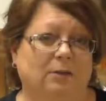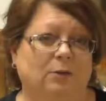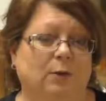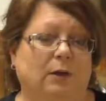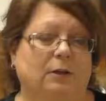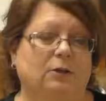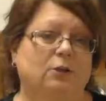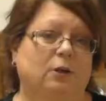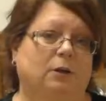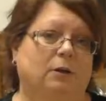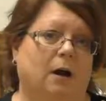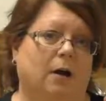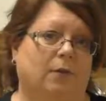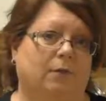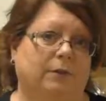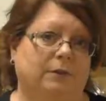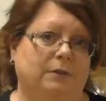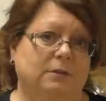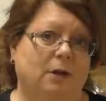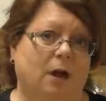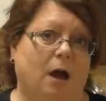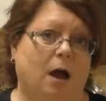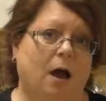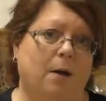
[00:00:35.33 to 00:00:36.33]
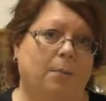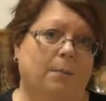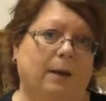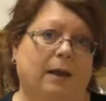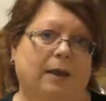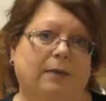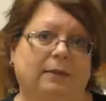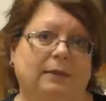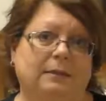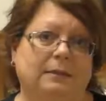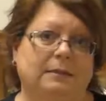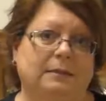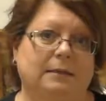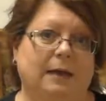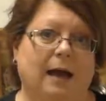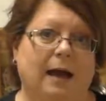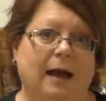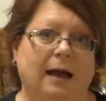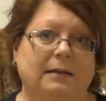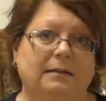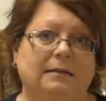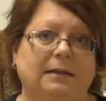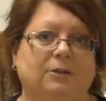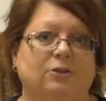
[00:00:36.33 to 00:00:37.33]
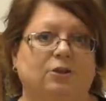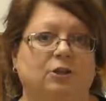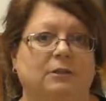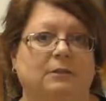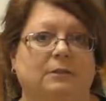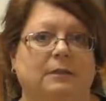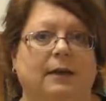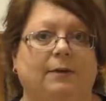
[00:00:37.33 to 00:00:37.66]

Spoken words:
So I took off the top and the sides and just